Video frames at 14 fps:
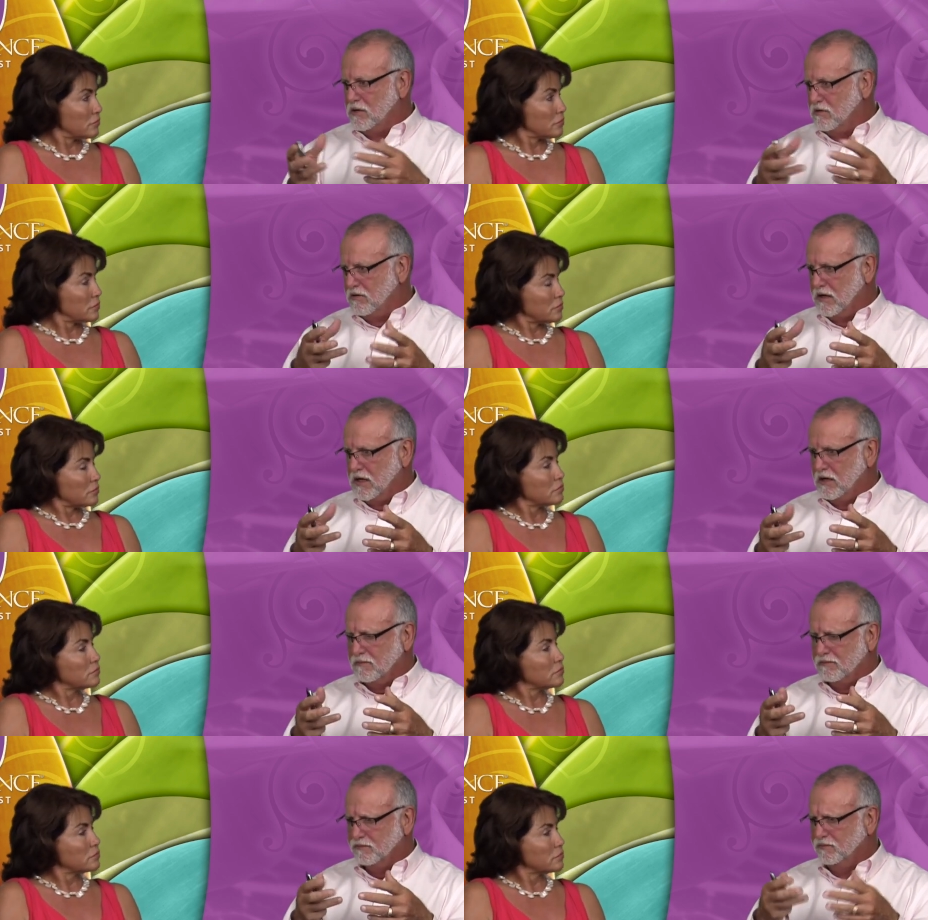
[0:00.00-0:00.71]
Speaker 1: you
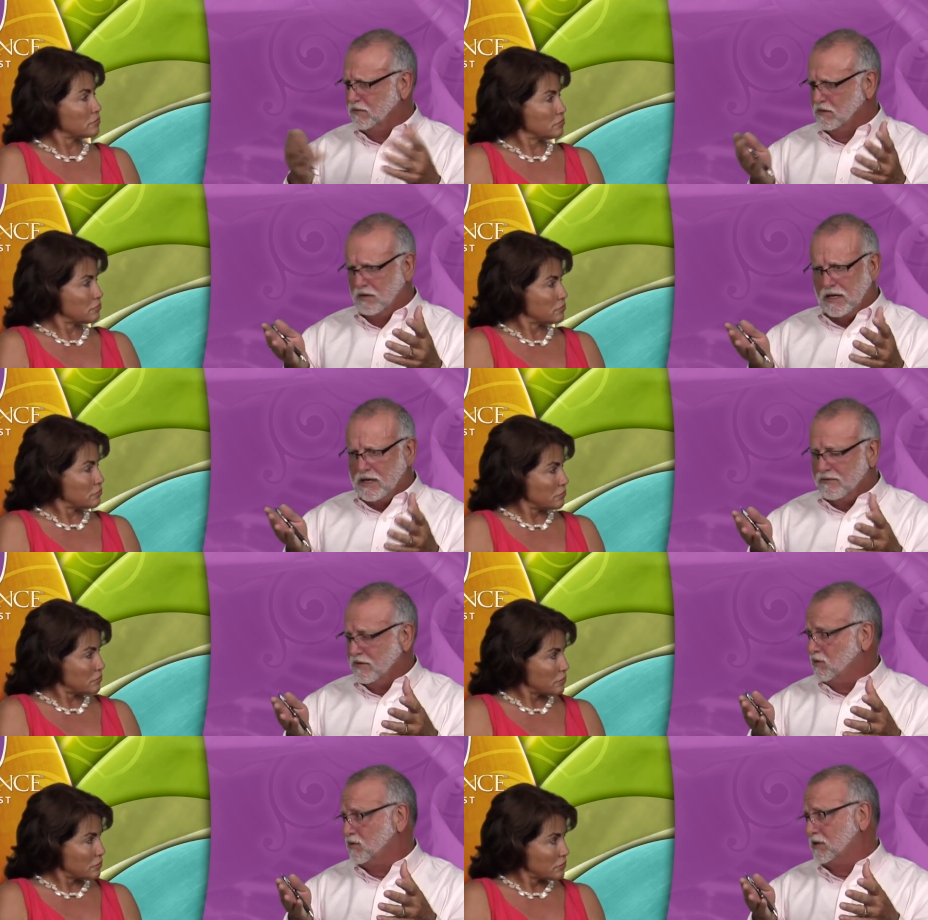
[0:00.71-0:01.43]
think. A
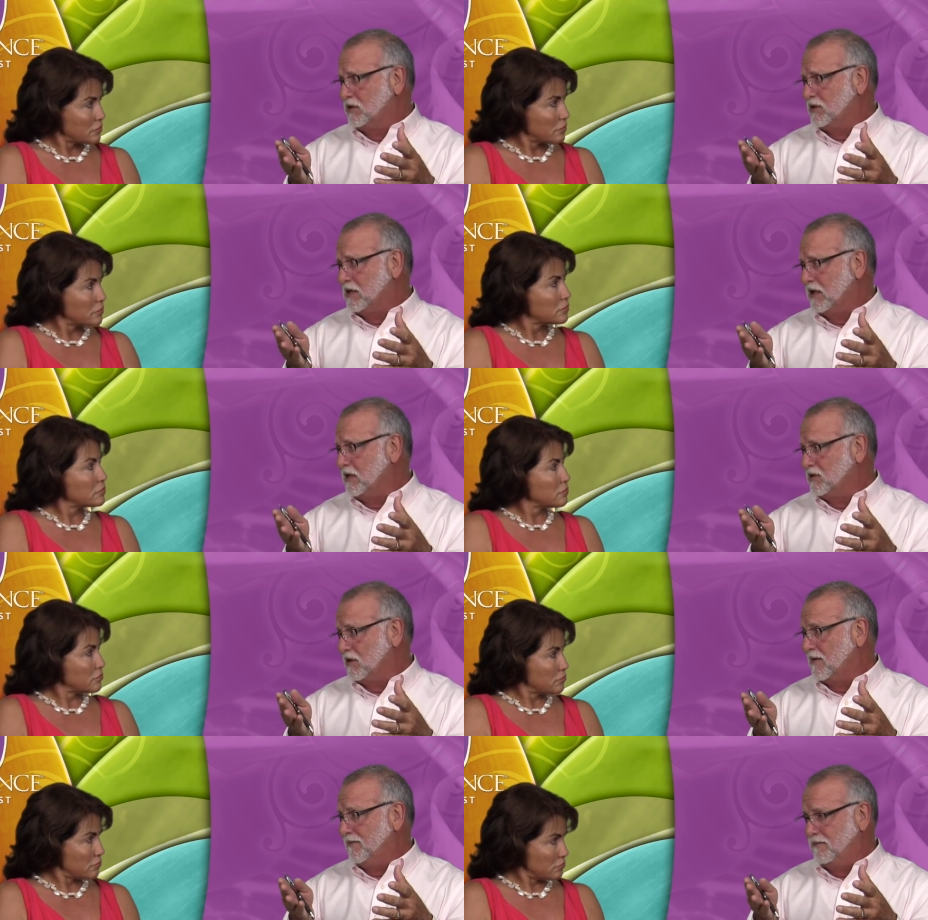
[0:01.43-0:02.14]
lot of interesting
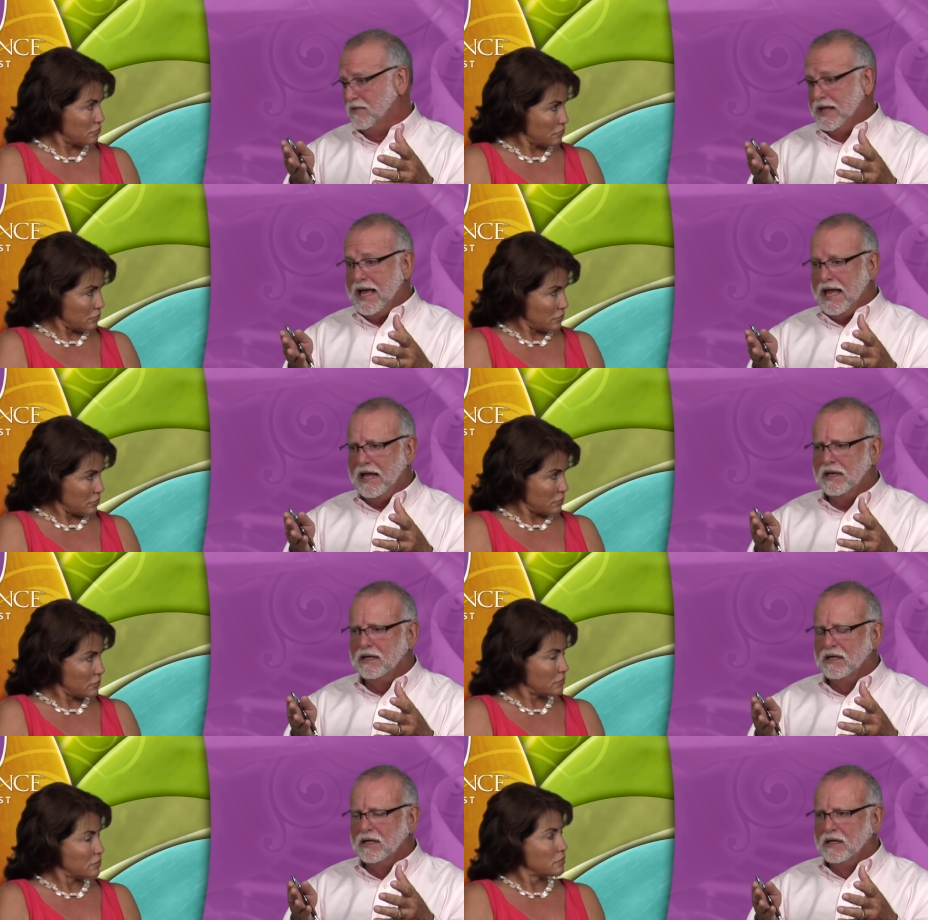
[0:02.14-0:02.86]
studies on
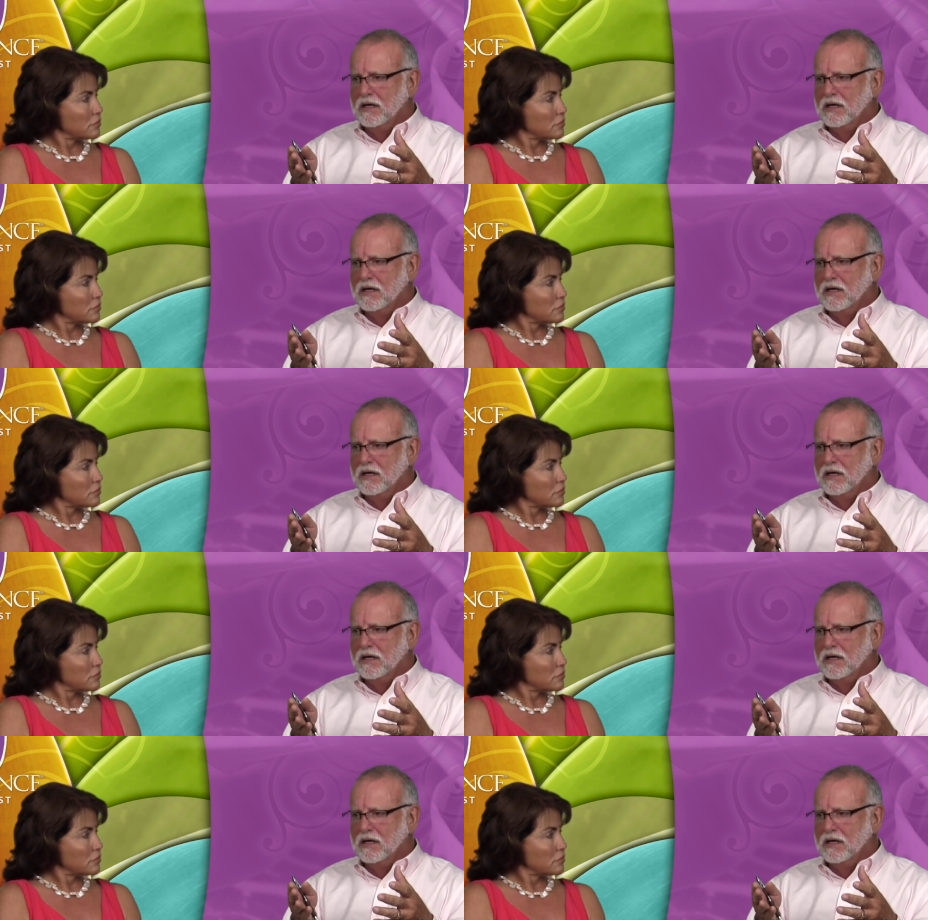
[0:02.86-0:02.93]
that.